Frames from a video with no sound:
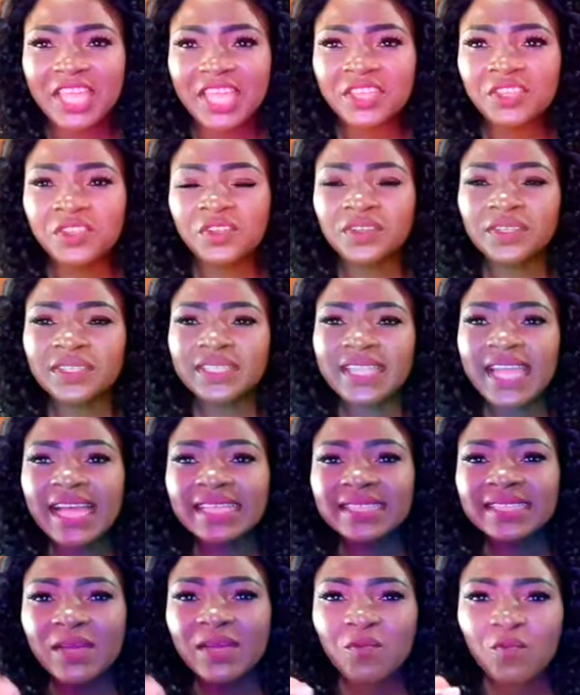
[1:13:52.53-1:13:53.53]
Thank
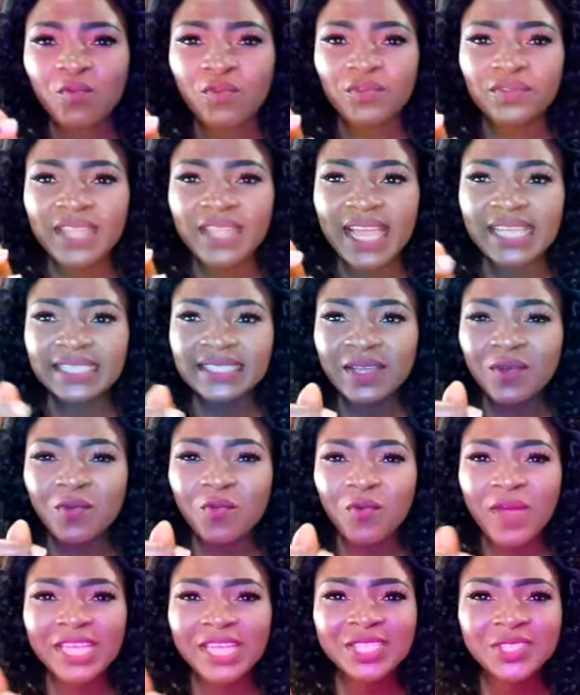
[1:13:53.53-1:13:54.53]
you. There's
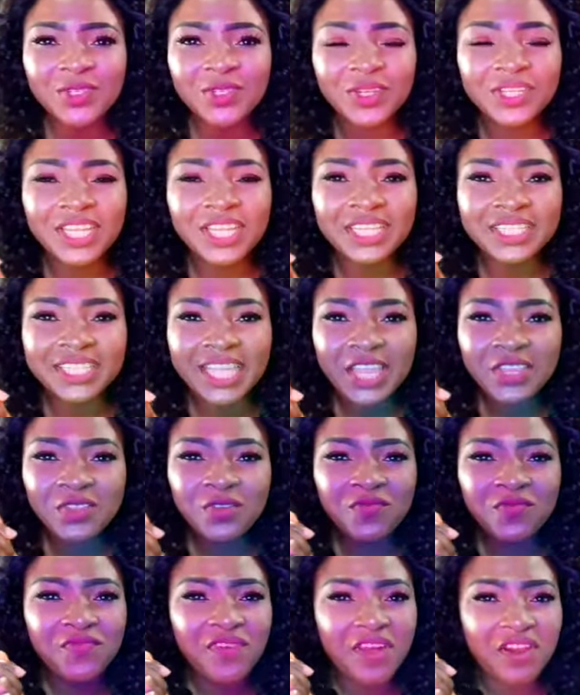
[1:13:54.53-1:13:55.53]
a question here.
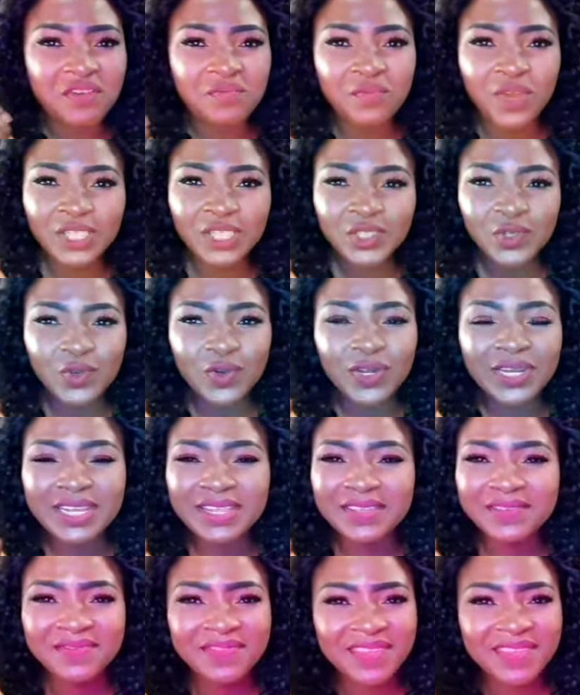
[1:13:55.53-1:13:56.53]
Thank you very much,
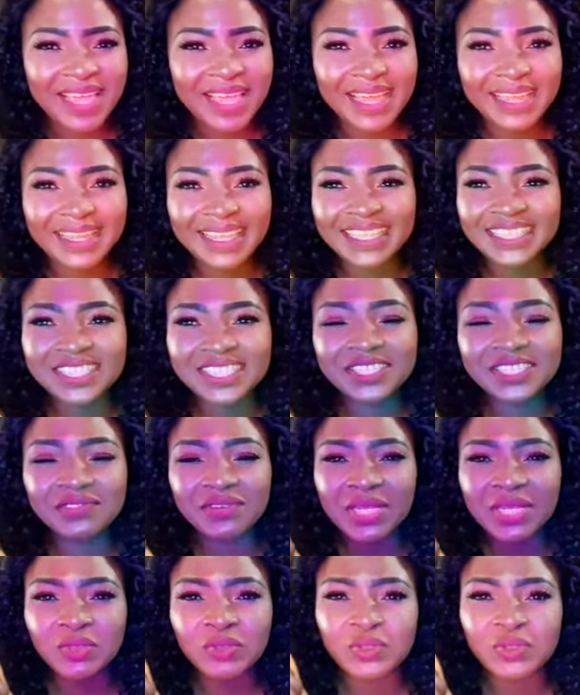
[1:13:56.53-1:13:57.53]
Olivia. Getting
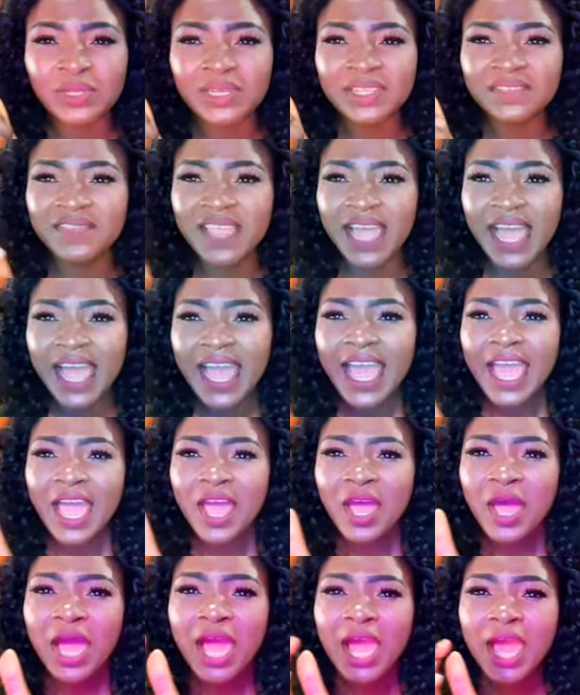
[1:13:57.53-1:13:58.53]
it right to
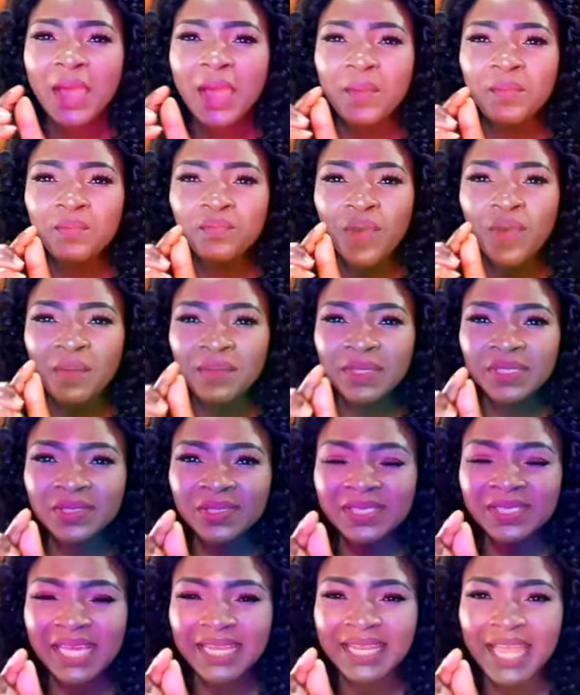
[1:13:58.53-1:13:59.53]
Olivia. Mommy
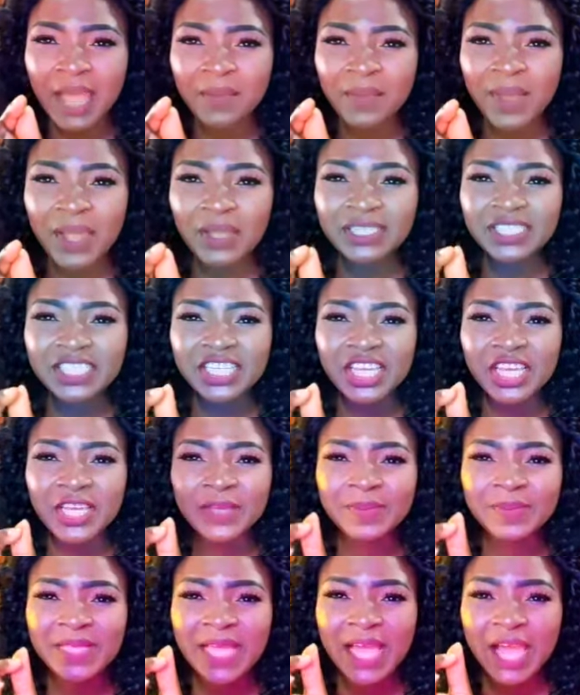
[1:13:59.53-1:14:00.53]
Susan, how about
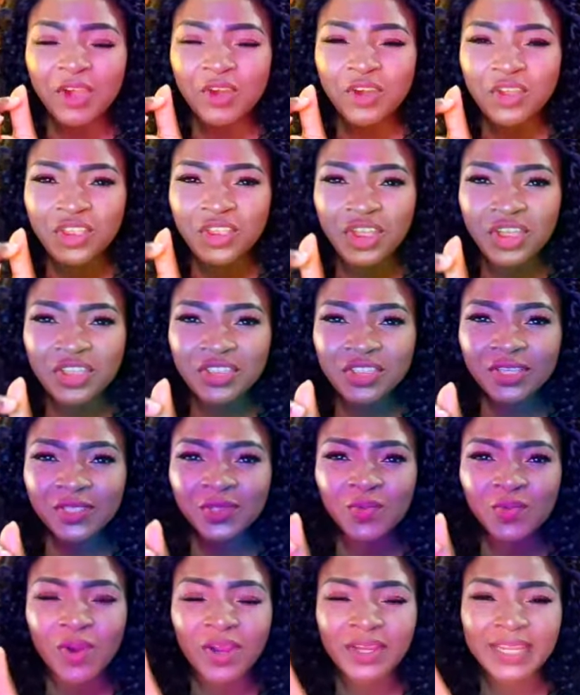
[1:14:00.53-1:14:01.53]
it?
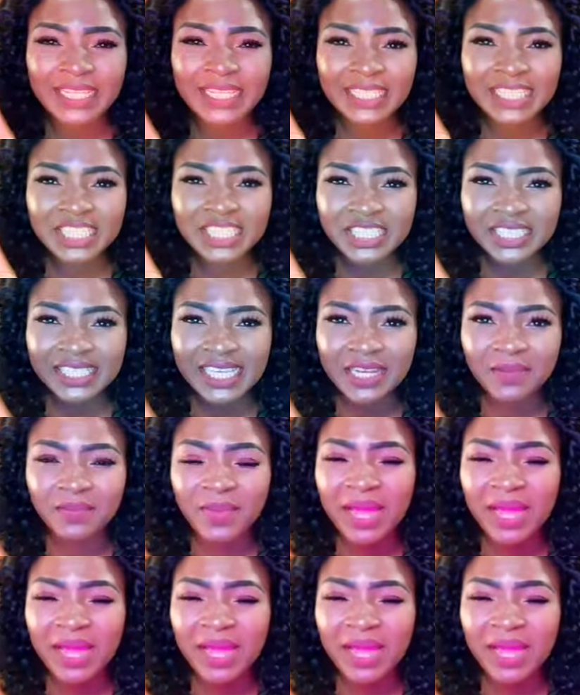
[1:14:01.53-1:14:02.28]
Oyoyo's word. I think she's at the